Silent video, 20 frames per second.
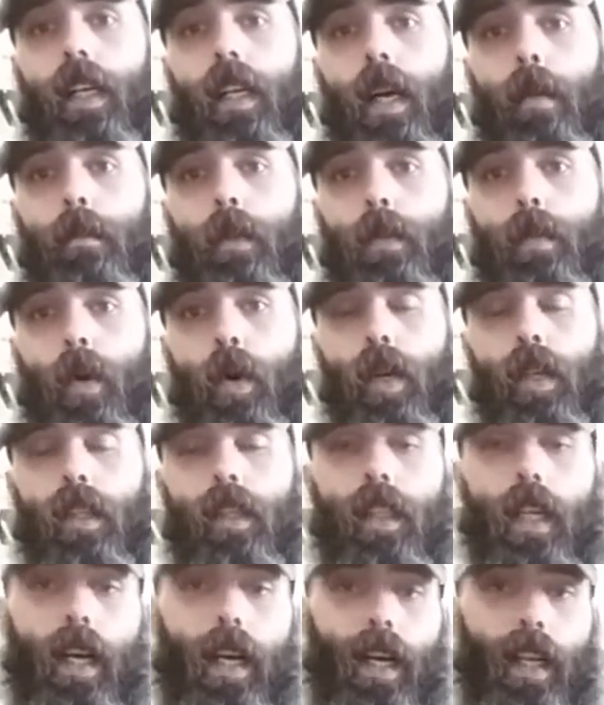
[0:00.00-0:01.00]
and I'm
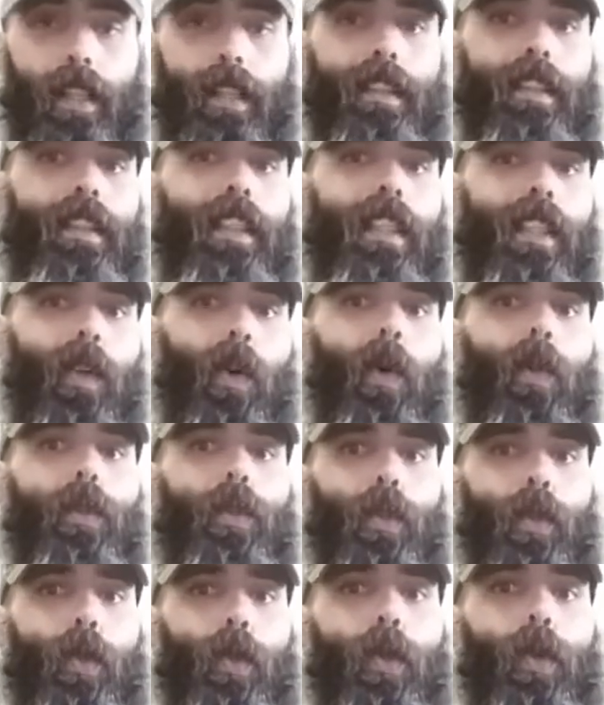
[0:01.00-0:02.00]
sporting ye old
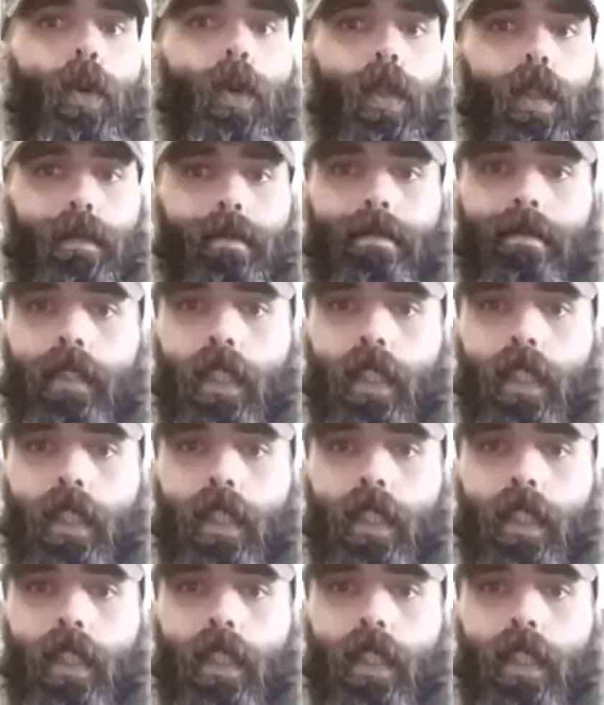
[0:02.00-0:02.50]
school,